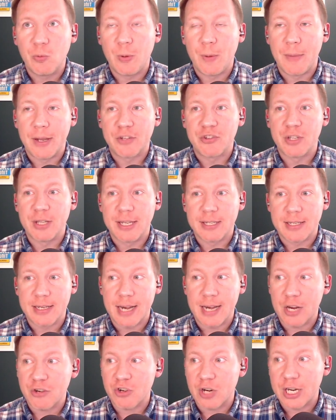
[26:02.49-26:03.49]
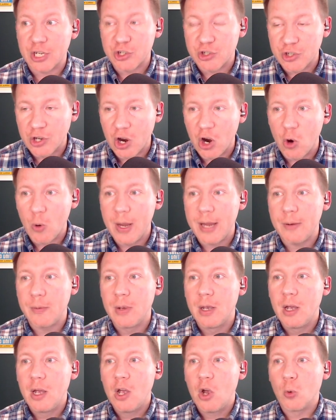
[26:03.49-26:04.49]
We mentioned this in yesterday's show. He
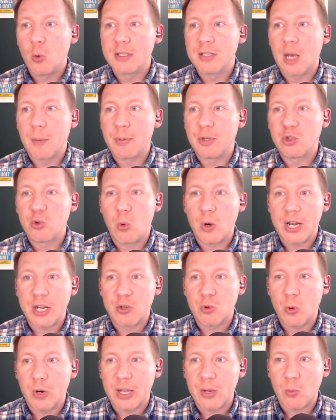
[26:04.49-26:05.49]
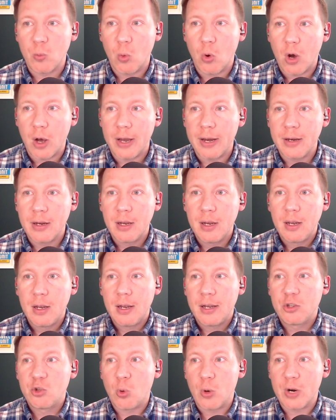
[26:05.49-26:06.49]
was up in 2021,
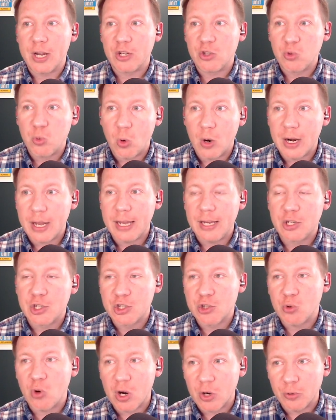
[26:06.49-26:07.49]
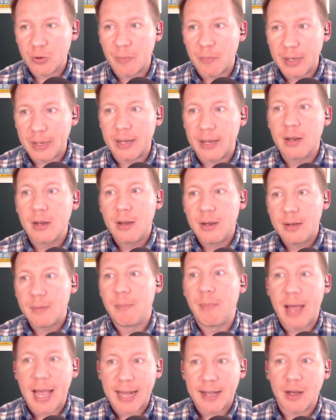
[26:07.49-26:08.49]
2020, struggled a bit.
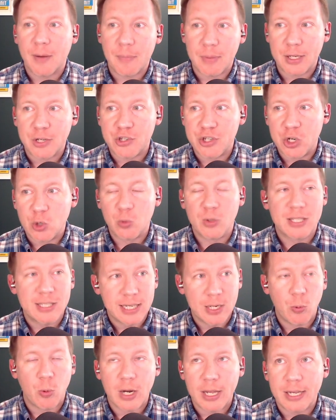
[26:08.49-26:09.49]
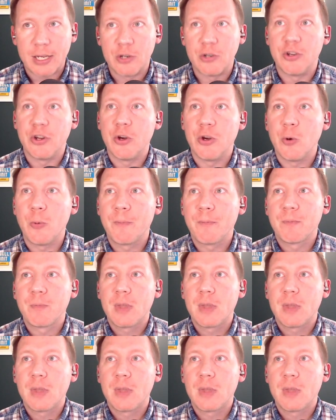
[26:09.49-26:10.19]
Back up this year, we'll see what he can do.